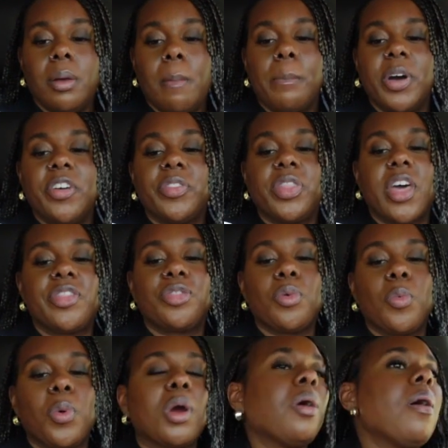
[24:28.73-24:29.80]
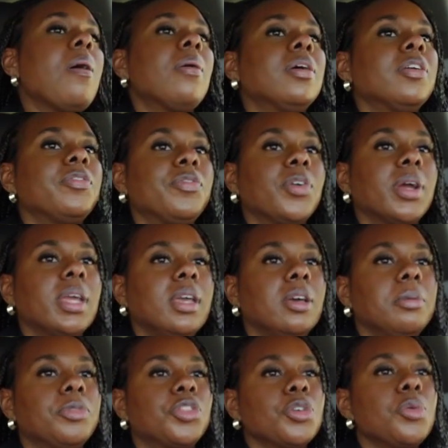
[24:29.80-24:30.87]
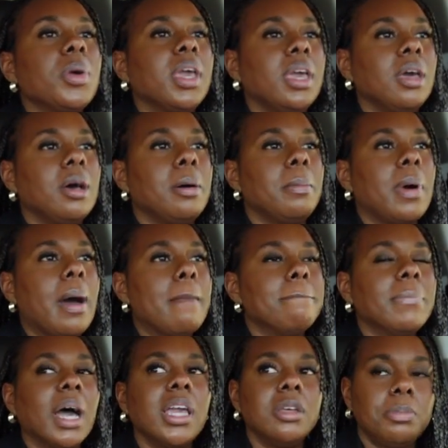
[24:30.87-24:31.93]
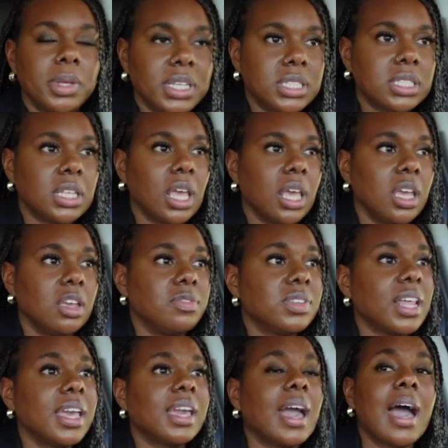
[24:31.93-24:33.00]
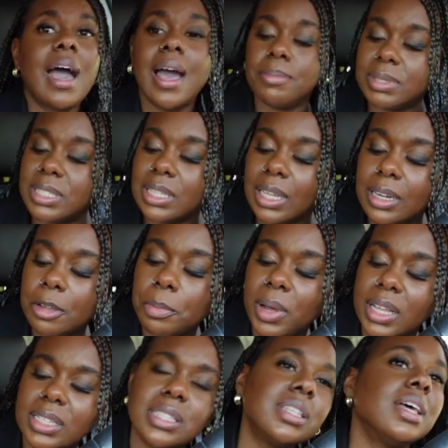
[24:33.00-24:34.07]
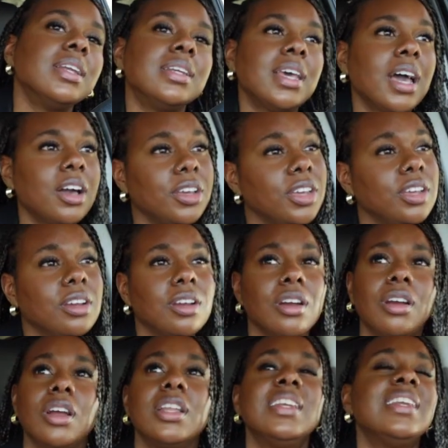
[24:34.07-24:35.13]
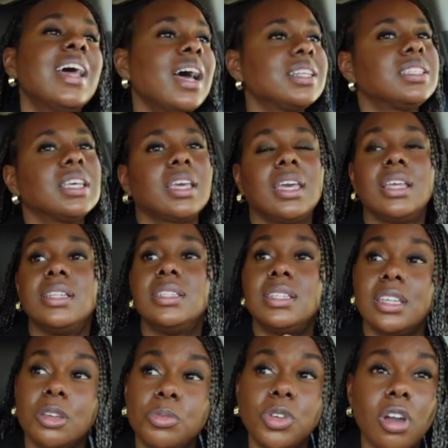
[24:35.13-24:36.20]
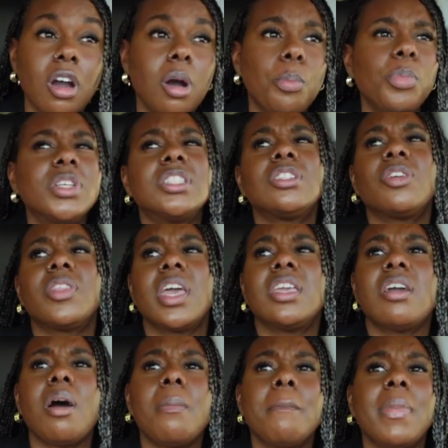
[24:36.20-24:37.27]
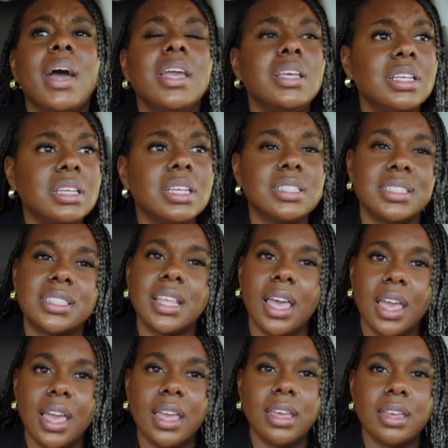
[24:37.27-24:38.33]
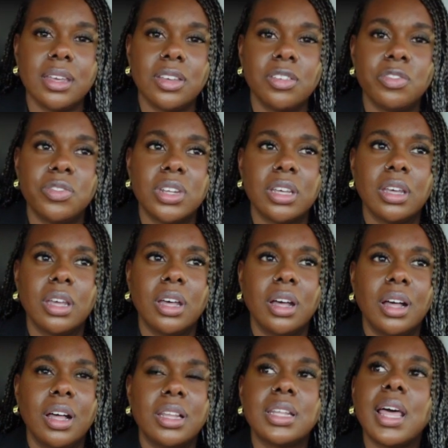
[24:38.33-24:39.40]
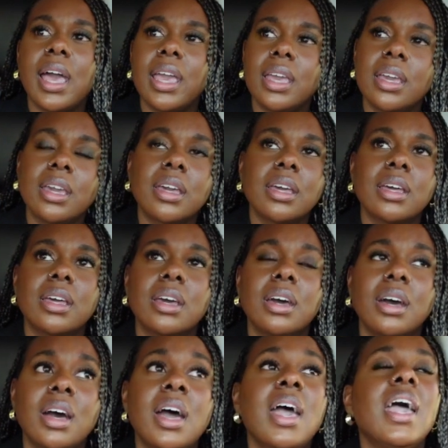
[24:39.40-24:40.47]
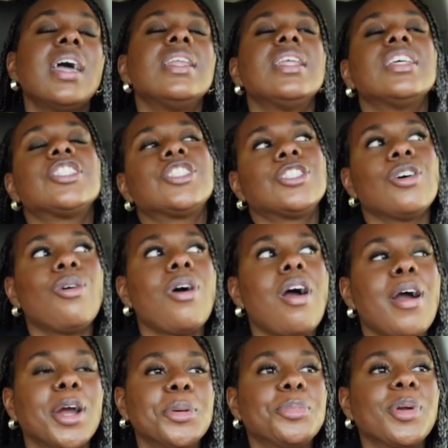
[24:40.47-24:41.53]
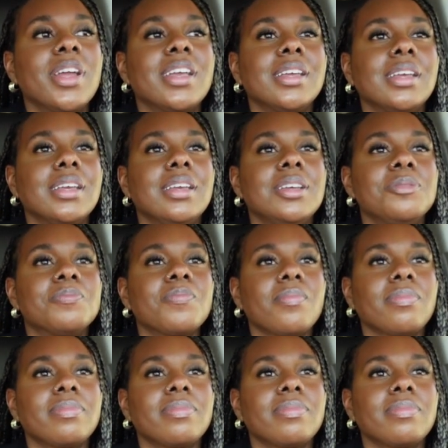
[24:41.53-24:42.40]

but that the world through him might be saved. Like, I'm sending my son down here not to condemn y'all, but so that y'all might get saved. Like, and that's so heartbreaking,